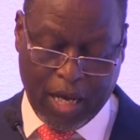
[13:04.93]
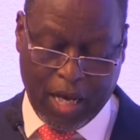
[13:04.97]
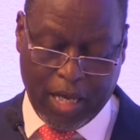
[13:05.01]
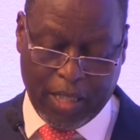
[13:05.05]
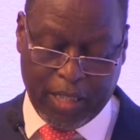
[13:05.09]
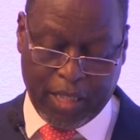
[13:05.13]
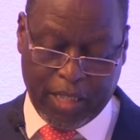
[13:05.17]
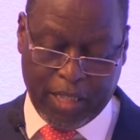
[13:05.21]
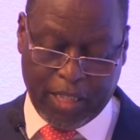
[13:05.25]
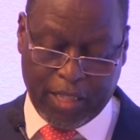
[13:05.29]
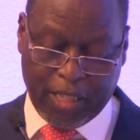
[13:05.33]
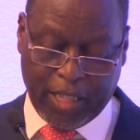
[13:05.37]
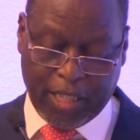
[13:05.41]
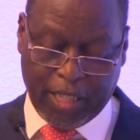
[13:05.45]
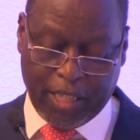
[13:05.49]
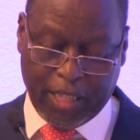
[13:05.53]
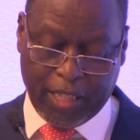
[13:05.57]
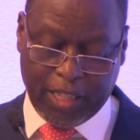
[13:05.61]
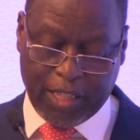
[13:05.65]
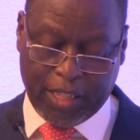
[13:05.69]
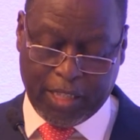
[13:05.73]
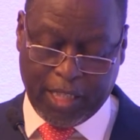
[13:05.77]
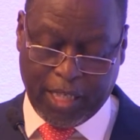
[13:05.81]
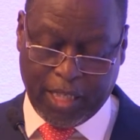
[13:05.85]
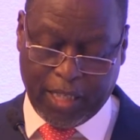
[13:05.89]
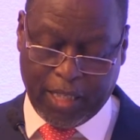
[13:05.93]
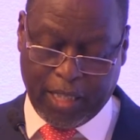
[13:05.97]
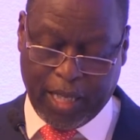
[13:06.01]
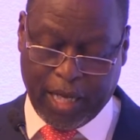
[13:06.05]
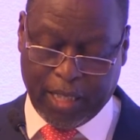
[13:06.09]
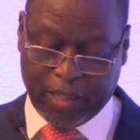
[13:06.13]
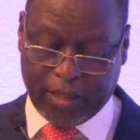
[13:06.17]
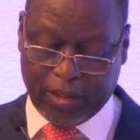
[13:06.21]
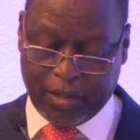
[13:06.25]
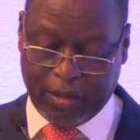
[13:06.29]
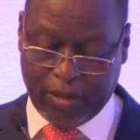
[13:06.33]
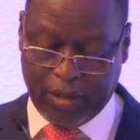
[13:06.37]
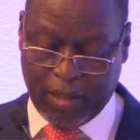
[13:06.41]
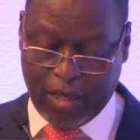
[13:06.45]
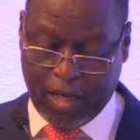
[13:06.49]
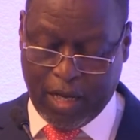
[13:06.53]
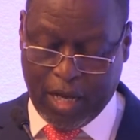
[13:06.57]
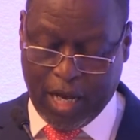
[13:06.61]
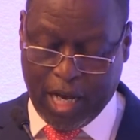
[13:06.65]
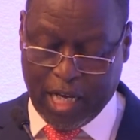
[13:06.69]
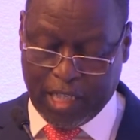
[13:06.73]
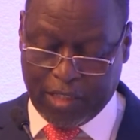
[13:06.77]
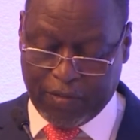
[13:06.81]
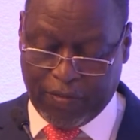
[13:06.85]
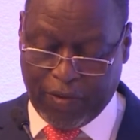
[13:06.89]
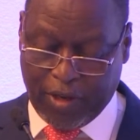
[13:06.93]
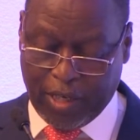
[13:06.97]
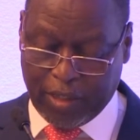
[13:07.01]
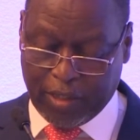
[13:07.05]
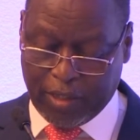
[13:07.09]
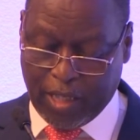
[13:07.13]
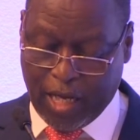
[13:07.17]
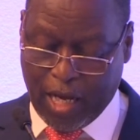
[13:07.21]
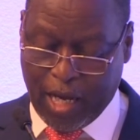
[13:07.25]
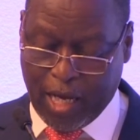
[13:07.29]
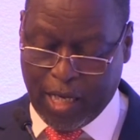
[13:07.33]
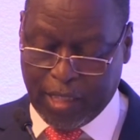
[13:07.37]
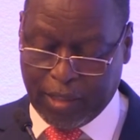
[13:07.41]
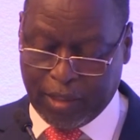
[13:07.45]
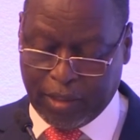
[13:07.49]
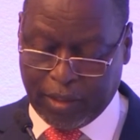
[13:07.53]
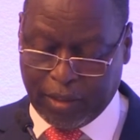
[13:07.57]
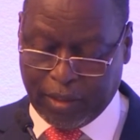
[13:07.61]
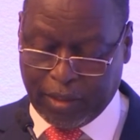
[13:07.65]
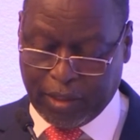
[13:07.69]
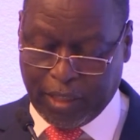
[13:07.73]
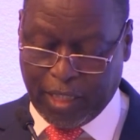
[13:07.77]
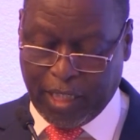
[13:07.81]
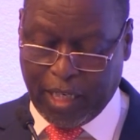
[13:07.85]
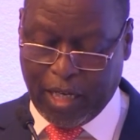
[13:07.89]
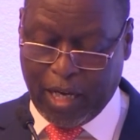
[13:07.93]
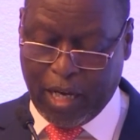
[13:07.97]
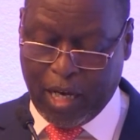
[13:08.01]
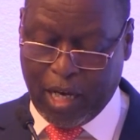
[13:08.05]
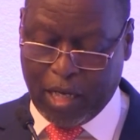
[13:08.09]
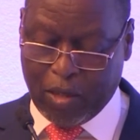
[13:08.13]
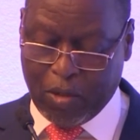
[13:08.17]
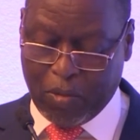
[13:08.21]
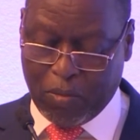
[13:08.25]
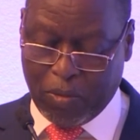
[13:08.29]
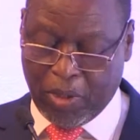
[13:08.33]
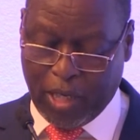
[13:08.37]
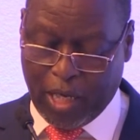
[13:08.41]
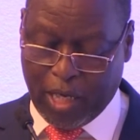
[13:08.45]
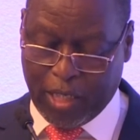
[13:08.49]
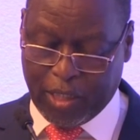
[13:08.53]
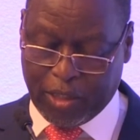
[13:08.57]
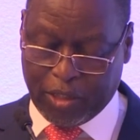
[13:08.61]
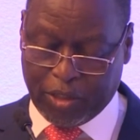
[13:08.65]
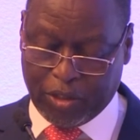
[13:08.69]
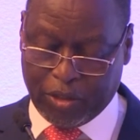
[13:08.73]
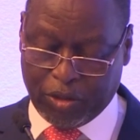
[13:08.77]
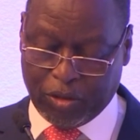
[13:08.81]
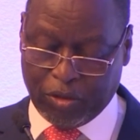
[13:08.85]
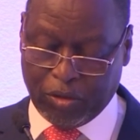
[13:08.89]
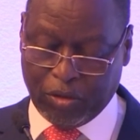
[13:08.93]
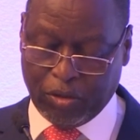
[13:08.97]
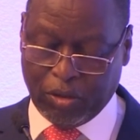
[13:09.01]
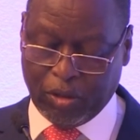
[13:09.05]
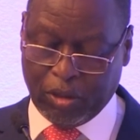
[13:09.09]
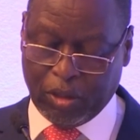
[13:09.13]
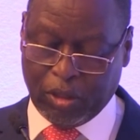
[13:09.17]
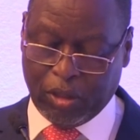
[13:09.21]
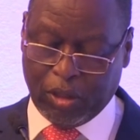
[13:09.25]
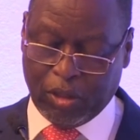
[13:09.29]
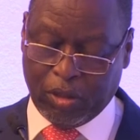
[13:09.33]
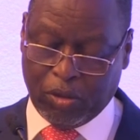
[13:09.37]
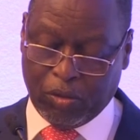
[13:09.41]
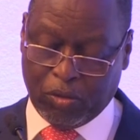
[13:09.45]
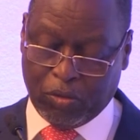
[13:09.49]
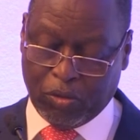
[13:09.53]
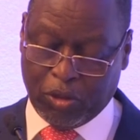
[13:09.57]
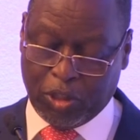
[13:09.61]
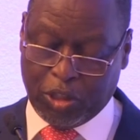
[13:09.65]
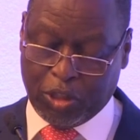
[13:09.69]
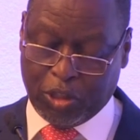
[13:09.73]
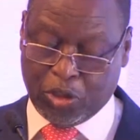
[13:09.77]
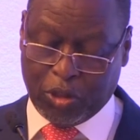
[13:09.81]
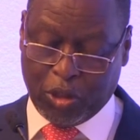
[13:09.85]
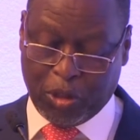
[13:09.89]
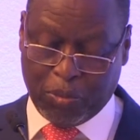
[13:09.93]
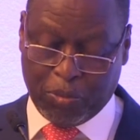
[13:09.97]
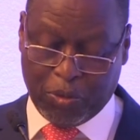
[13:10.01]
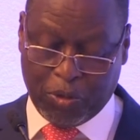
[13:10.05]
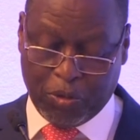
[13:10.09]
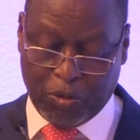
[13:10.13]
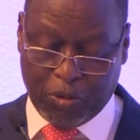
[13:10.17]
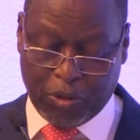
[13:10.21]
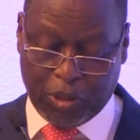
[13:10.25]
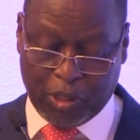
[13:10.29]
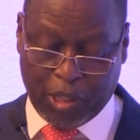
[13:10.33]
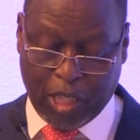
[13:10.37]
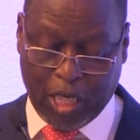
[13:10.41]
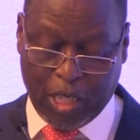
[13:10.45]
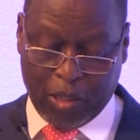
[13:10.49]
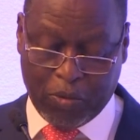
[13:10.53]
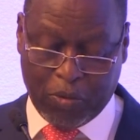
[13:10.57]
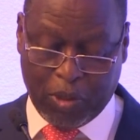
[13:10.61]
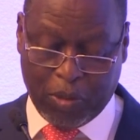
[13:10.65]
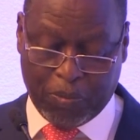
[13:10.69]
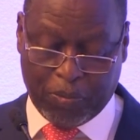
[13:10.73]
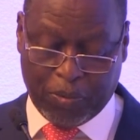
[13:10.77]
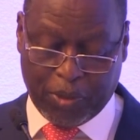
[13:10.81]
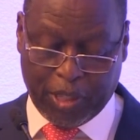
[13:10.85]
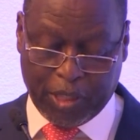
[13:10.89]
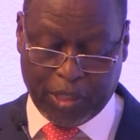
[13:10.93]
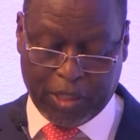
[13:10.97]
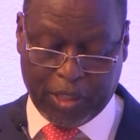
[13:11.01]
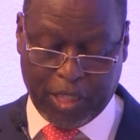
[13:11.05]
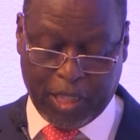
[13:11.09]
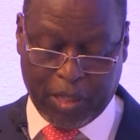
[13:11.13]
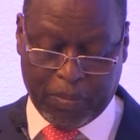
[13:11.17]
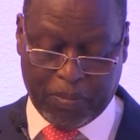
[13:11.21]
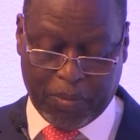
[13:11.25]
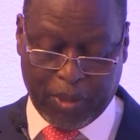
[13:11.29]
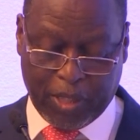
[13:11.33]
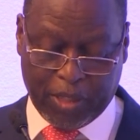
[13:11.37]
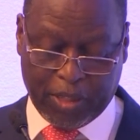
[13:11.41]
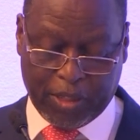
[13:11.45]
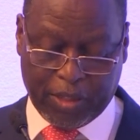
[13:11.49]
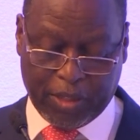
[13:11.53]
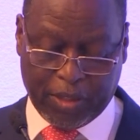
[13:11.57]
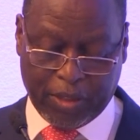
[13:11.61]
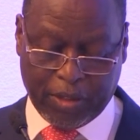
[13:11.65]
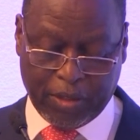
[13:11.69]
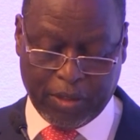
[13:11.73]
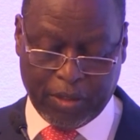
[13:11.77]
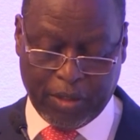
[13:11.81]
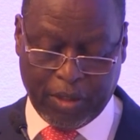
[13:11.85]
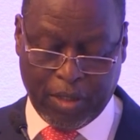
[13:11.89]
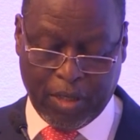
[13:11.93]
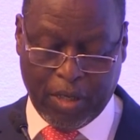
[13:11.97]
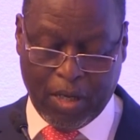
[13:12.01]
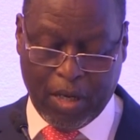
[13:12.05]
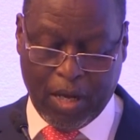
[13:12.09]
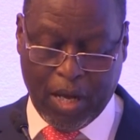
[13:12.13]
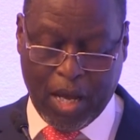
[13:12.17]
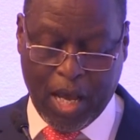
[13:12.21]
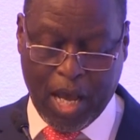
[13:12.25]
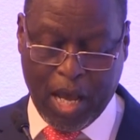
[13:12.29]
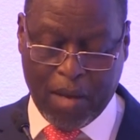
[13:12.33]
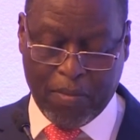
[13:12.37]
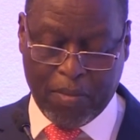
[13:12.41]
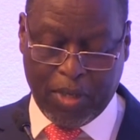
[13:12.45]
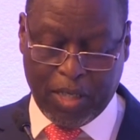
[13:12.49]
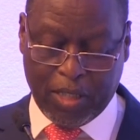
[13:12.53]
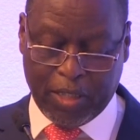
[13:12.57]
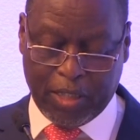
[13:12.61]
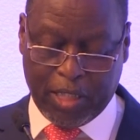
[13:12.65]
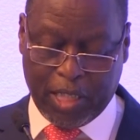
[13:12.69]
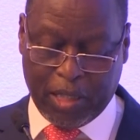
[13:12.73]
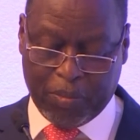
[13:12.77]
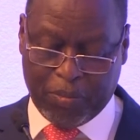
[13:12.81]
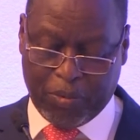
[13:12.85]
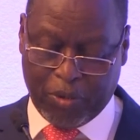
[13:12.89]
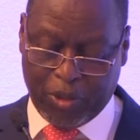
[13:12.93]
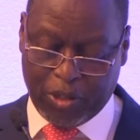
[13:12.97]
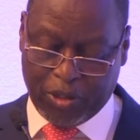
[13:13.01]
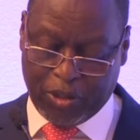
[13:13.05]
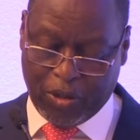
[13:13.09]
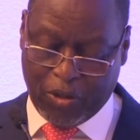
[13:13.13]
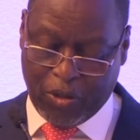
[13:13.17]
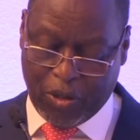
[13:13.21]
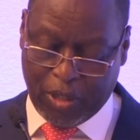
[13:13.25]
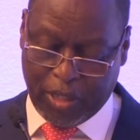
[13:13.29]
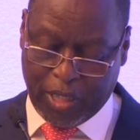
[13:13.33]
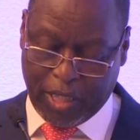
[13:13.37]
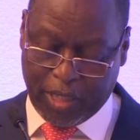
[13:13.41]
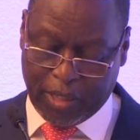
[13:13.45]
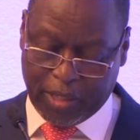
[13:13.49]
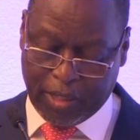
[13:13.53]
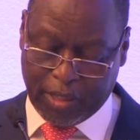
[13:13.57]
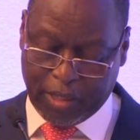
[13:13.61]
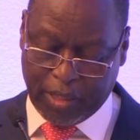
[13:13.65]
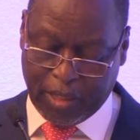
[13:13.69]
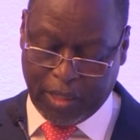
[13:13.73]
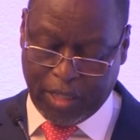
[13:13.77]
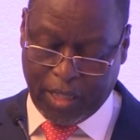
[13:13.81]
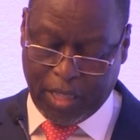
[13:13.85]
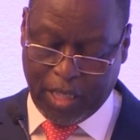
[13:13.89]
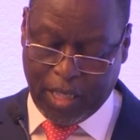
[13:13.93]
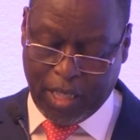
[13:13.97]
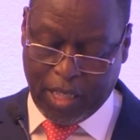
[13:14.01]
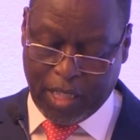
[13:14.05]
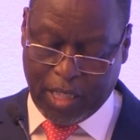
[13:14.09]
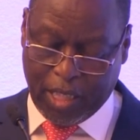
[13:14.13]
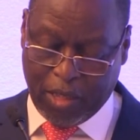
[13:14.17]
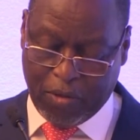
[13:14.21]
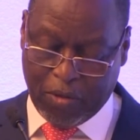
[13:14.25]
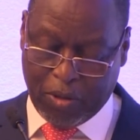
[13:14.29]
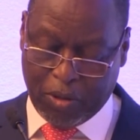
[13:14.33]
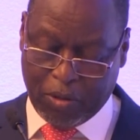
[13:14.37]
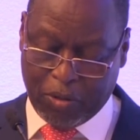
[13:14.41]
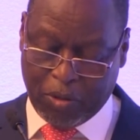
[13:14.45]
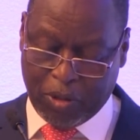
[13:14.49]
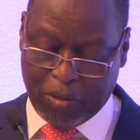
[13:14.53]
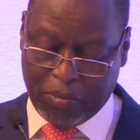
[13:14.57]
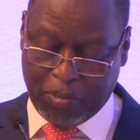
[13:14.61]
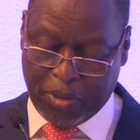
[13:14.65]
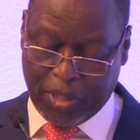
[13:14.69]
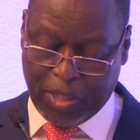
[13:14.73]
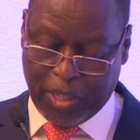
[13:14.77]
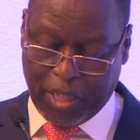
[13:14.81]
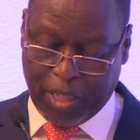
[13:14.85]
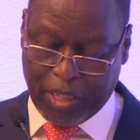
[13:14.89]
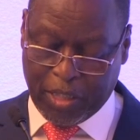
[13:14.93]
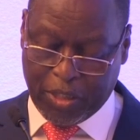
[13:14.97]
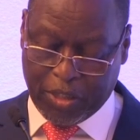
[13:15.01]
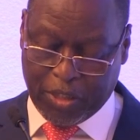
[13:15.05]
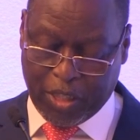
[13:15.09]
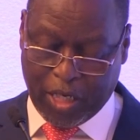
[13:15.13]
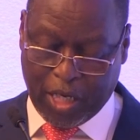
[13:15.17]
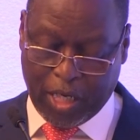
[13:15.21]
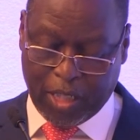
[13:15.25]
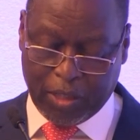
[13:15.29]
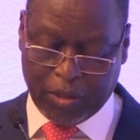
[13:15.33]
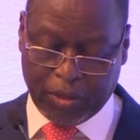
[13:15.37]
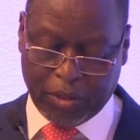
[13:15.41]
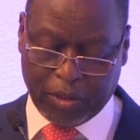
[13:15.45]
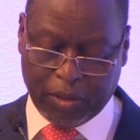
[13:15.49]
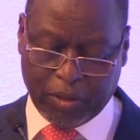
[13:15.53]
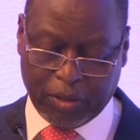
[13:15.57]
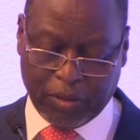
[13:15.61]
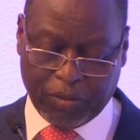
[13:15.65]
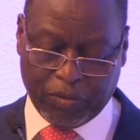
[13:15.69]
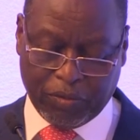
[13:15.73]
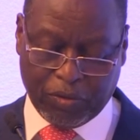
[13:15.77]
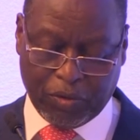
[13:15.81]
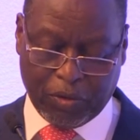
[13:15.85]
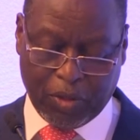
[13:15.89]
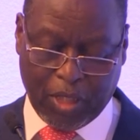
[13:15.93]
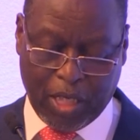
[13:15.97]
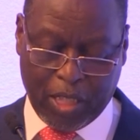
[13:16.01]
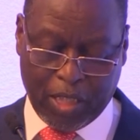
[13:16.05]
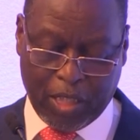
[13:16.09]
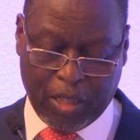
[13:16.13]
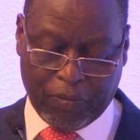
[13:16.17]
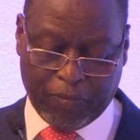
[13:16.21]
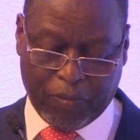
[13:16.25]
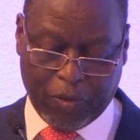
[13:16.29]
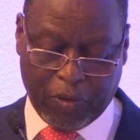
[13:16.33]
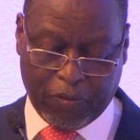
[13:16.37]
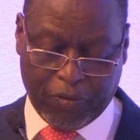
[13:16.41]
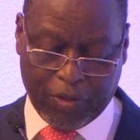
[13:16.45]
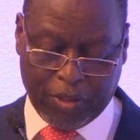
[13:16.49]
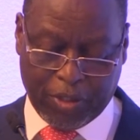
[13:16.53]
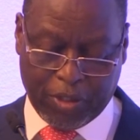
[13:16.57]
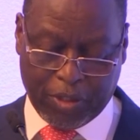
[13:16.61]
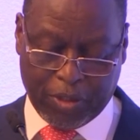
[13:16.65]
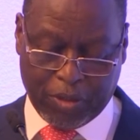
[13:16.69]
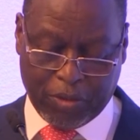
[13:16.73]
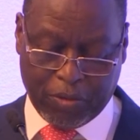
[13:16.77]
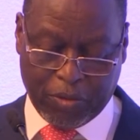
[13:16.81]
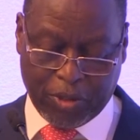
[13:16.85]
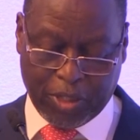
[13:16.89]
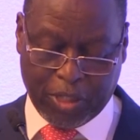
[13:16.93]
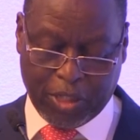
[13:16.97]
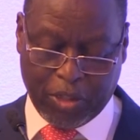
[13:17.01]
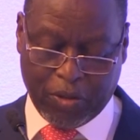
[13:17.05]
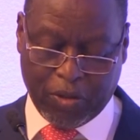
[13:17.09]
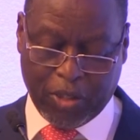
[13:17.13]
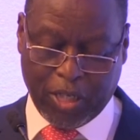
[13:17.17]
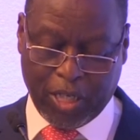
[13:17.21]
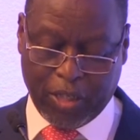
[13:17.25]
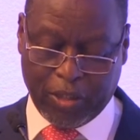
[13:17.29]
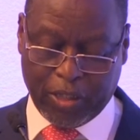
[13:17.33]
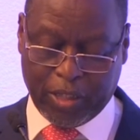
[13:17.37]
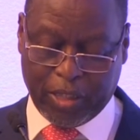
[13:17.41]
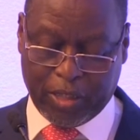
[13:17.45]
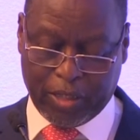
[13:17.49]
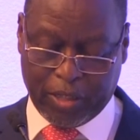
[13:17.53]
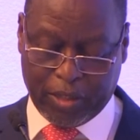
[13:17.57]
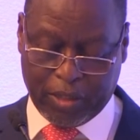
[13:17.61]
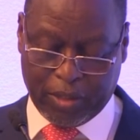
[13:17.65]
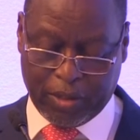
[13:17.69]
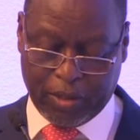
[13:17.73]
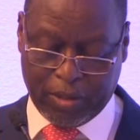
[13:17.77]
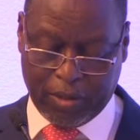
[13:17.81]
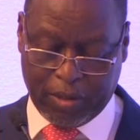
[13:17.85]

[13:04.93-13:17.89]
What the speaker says: as they generally think that as far as they are obliged to distribute the annual surplus among their policyholders, there will not be any chance for other profits to the shareholders.